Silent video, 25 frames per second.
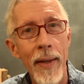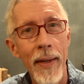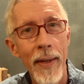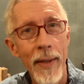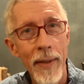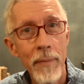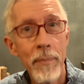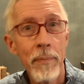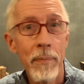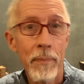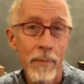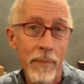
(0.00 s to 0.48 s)

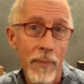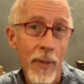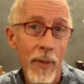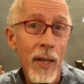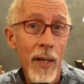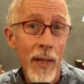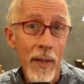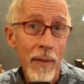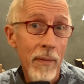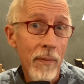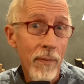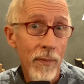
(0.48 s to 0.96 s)
It
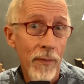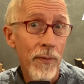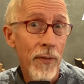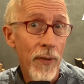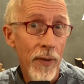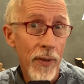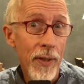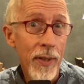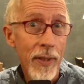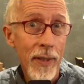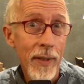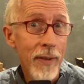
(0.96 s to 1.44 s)
can
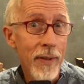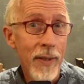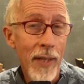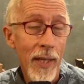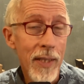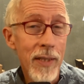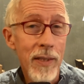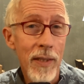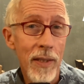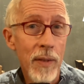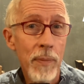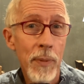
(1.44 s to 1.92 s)
very
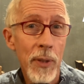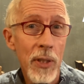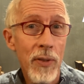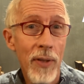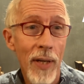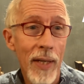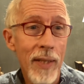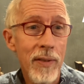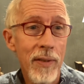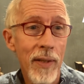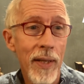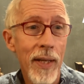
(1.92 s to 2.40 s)
nicely be
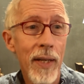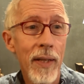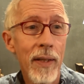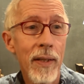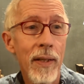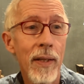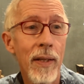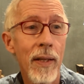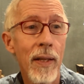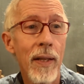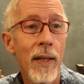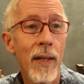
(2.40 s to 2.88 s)

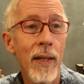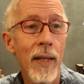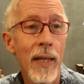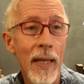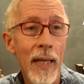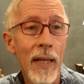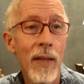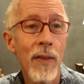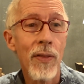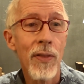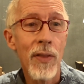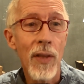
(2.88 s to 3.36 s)
translated
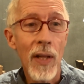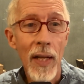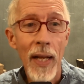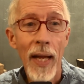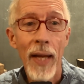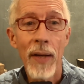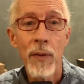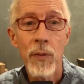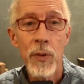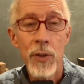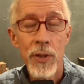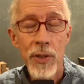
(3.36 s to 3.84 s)
in the
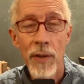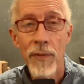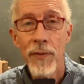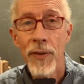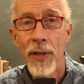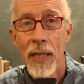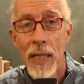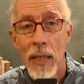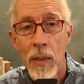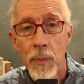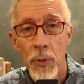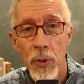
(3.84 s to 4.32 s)
language of the
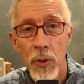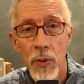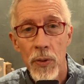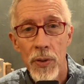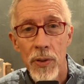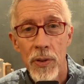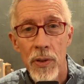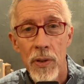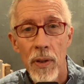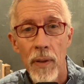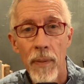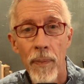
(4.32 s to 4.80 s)

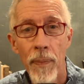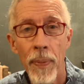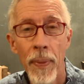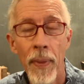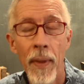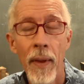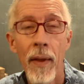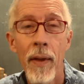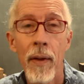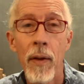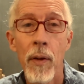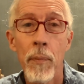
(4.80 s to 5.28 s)
Hebrews,
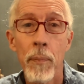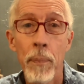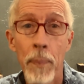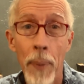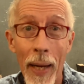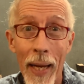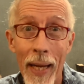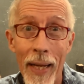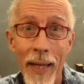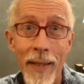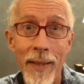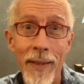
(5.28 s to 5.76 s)

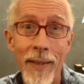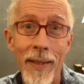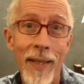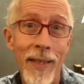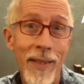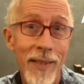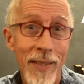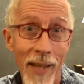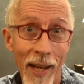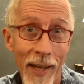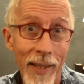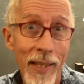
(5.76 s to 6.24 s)
but
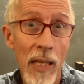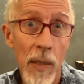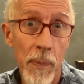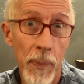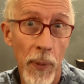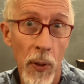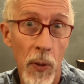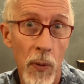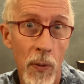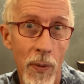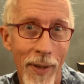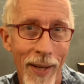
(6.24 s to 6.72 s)
it's not
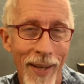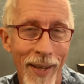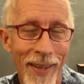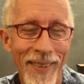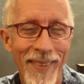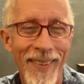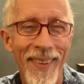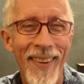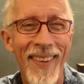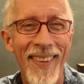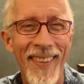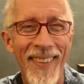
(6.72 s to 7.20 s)
Hebrew
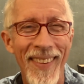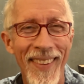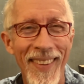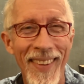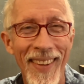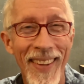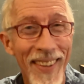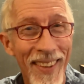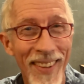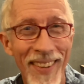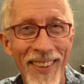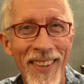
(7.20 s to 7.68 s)

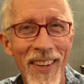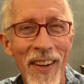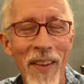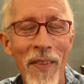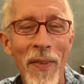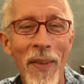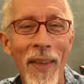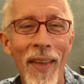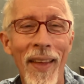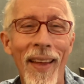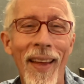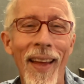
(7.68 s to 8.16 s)
here.
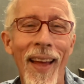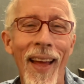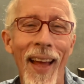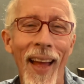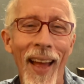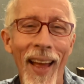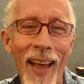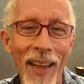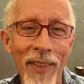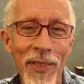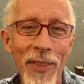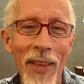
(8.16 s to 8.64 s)

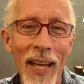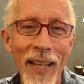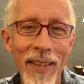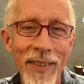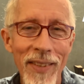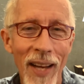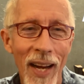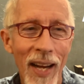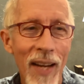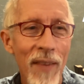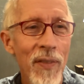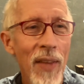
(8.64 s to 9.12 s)
At that
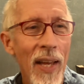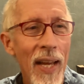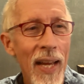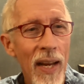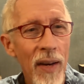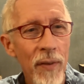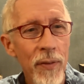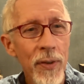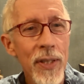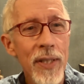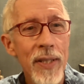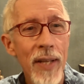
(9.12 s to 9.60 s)
time, the
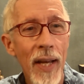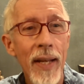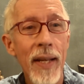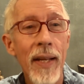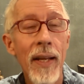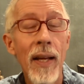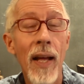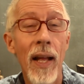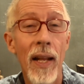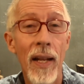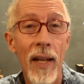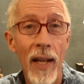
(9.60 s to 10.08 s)
everyday
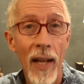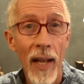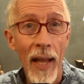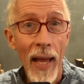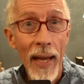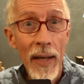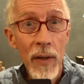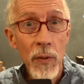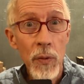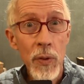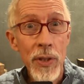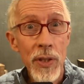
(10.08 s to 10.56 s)

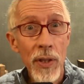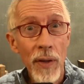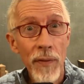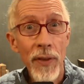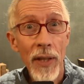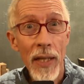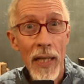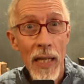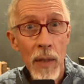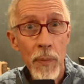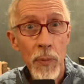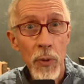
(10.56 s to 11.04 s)
language of the
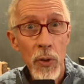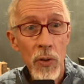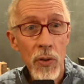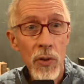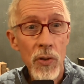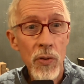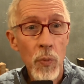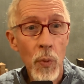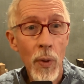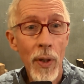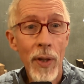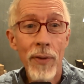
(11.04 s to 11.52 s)

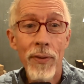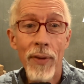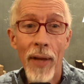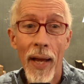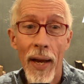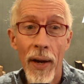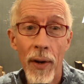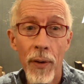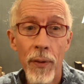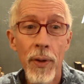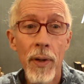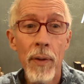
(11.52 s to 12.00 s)
Hebrews was
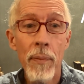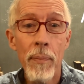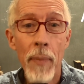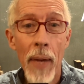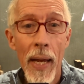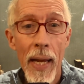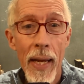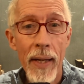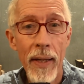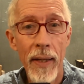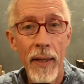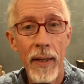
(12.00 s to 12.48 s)

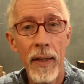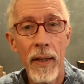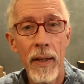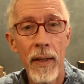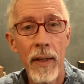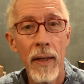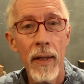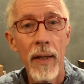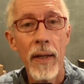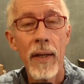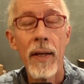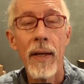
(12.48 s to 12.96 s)

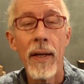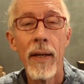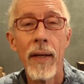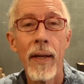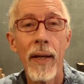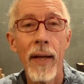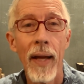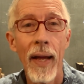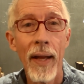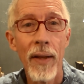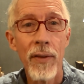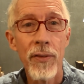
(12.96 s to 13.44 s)
Aramaic.
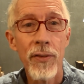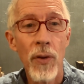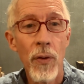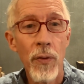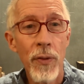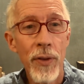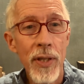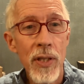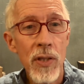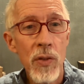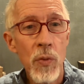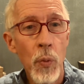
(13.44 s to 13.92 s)
And so
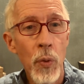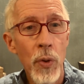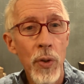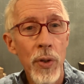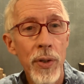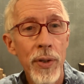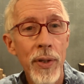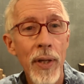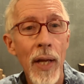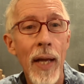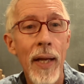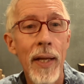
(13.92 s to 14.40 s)
this
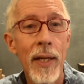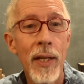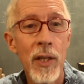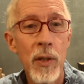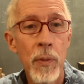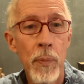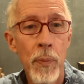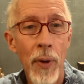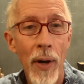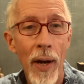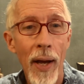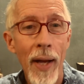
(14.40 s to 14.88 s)
word,
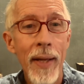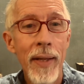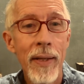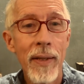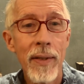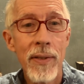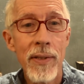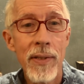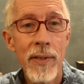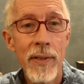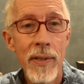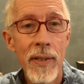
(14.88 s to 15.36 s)

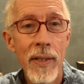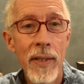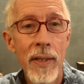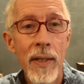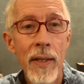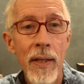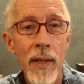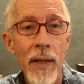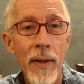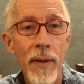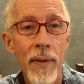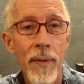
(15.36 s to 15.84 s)

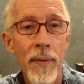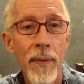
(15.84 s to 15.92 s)
Hebraisti,